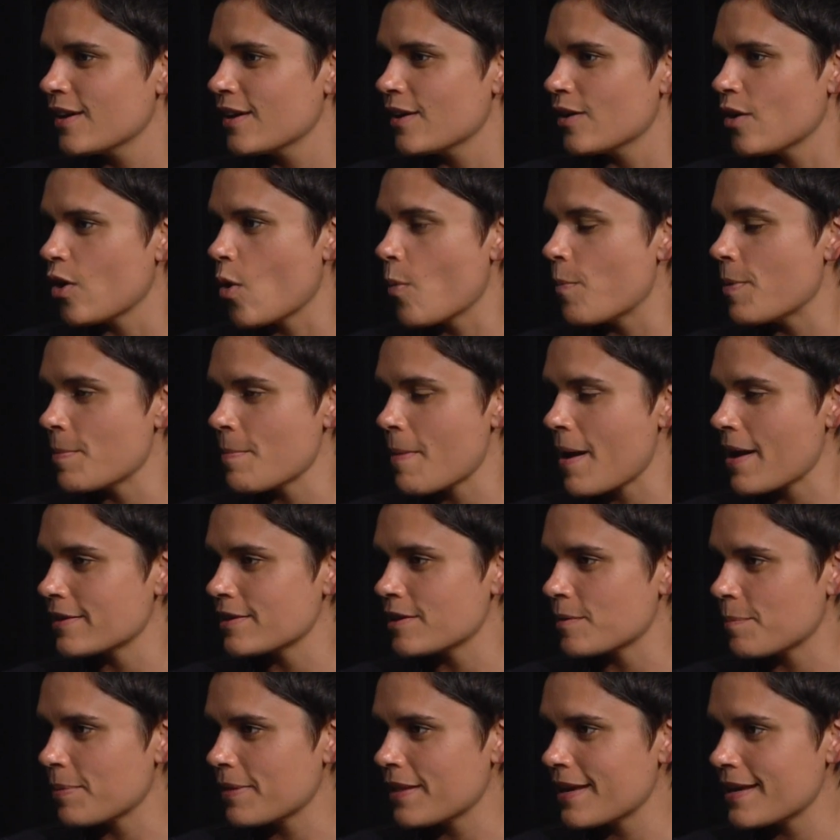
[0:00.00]

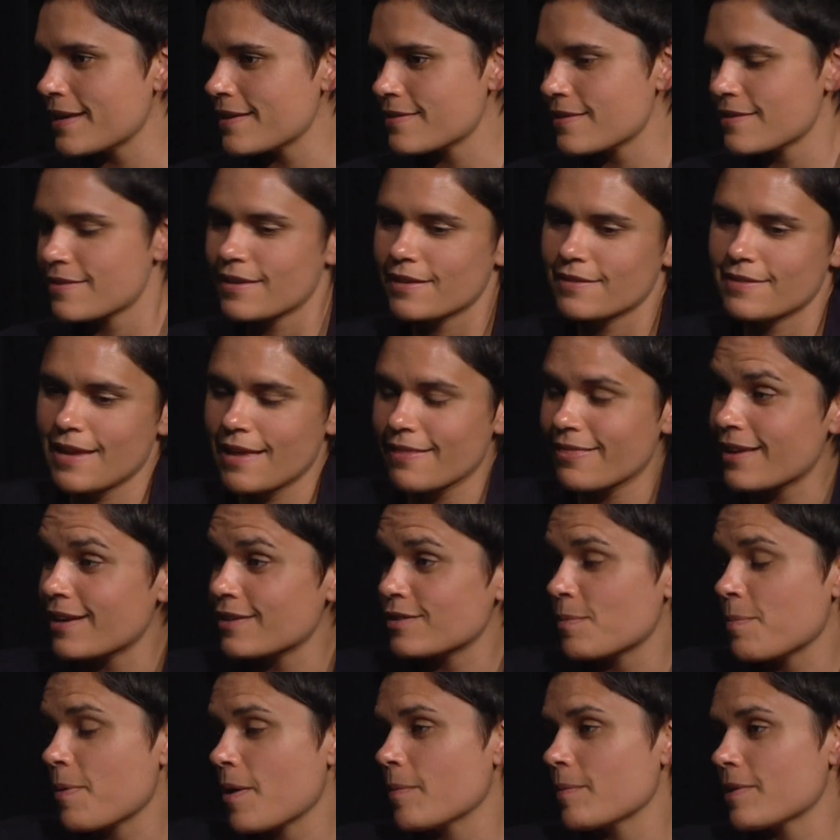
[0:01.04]
open-minded place. It's like the athletic
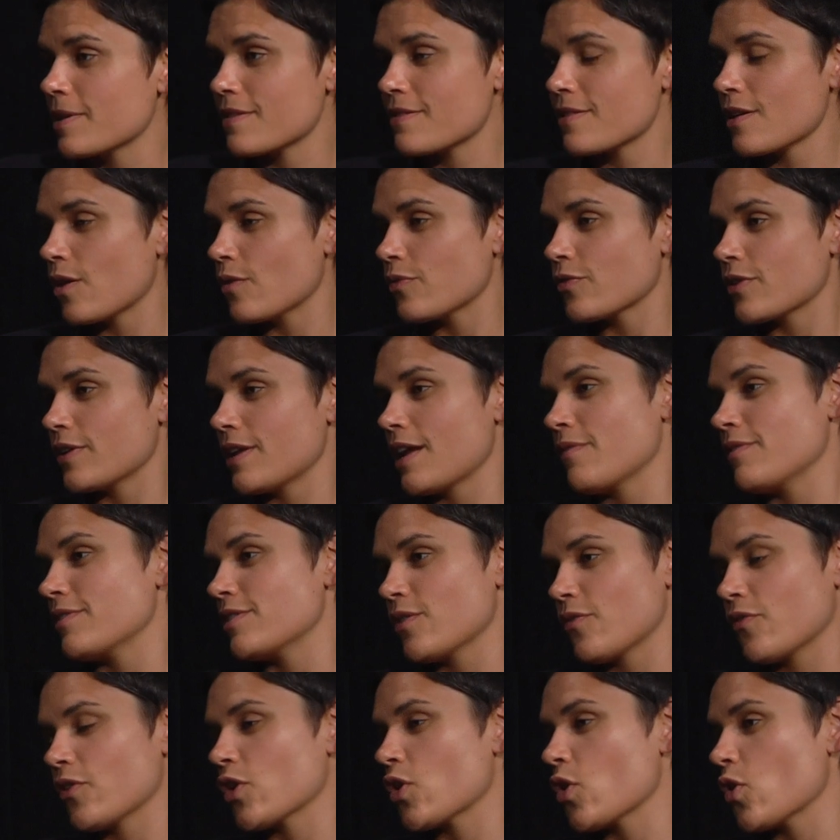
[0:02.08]
department itself could have a
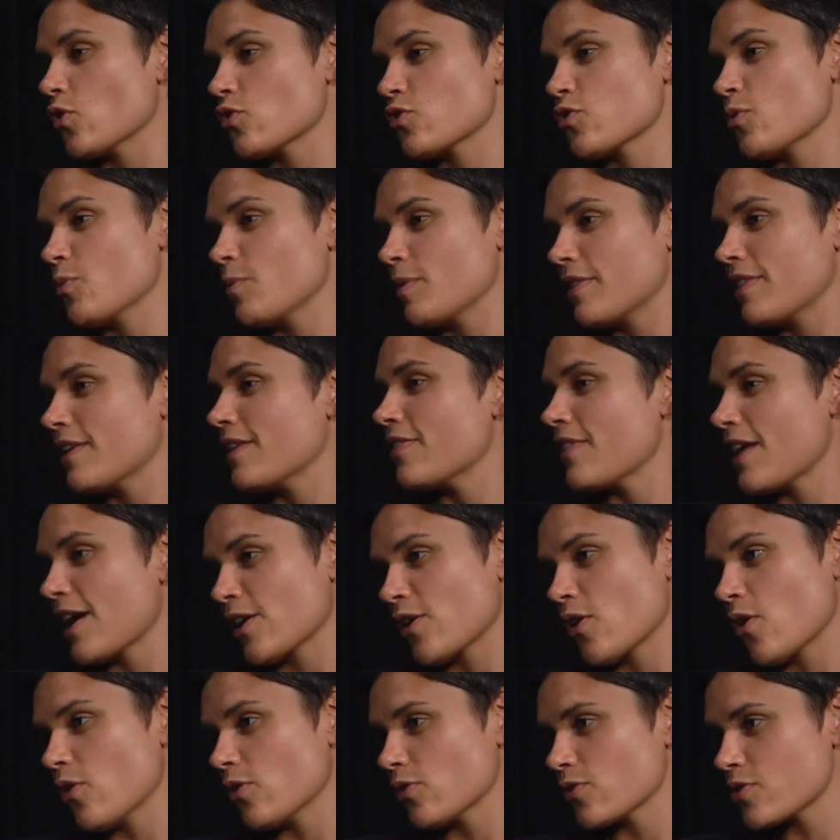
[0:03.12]
different culture within
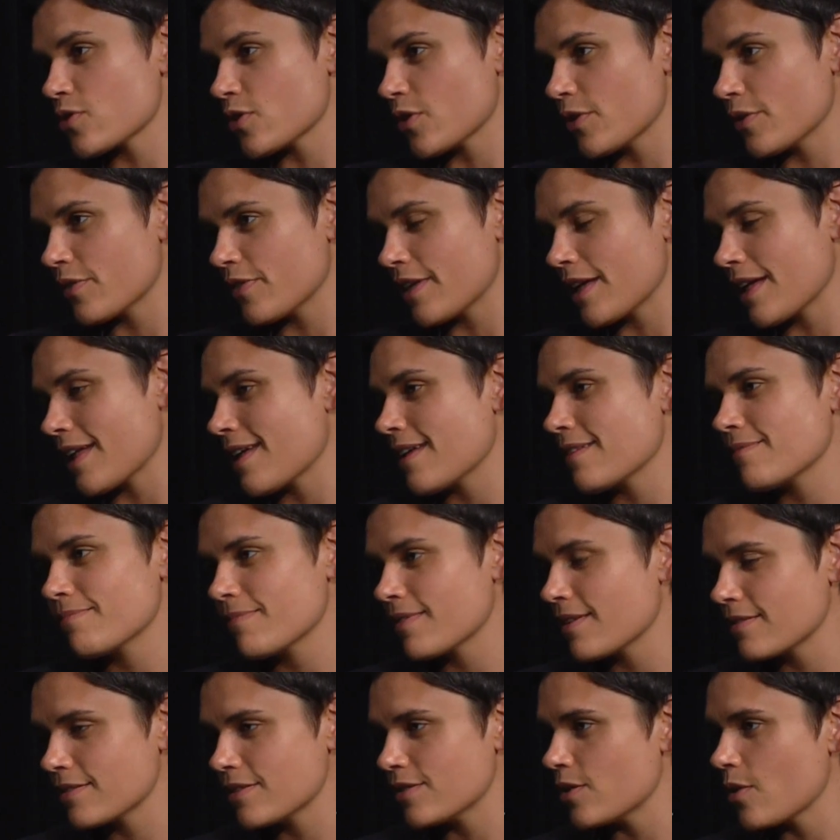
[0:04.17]
that culture
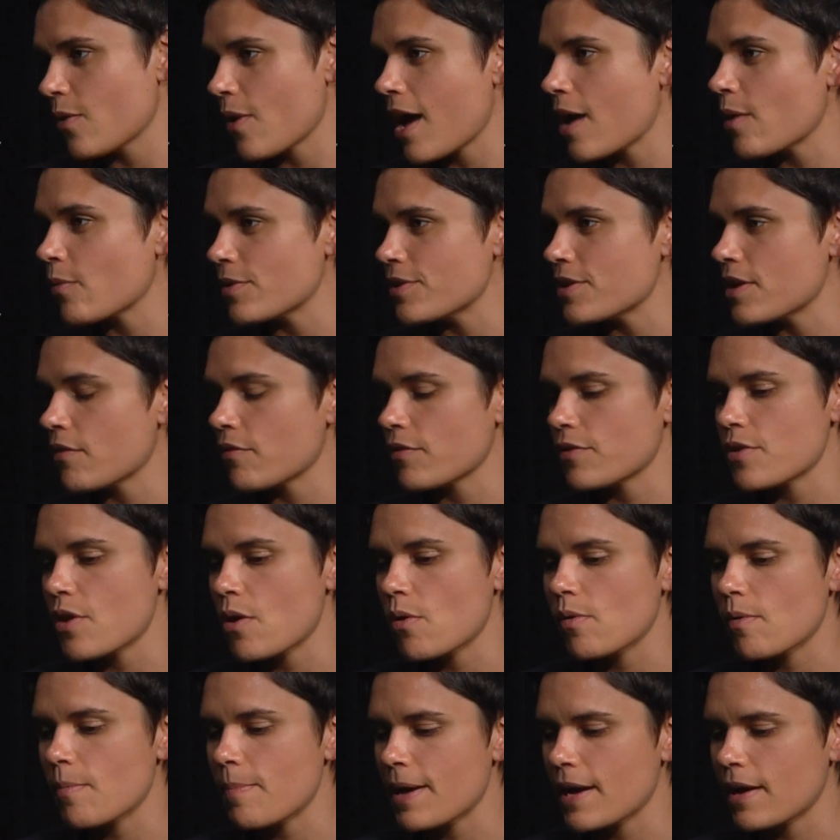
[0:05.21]
that, I would never
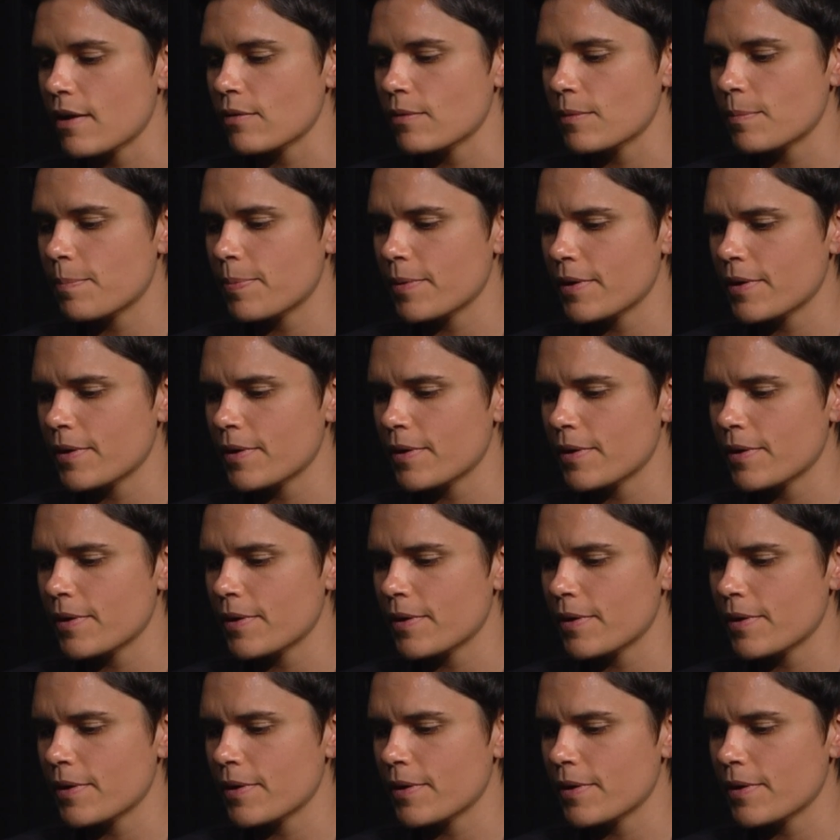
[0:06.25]
know about.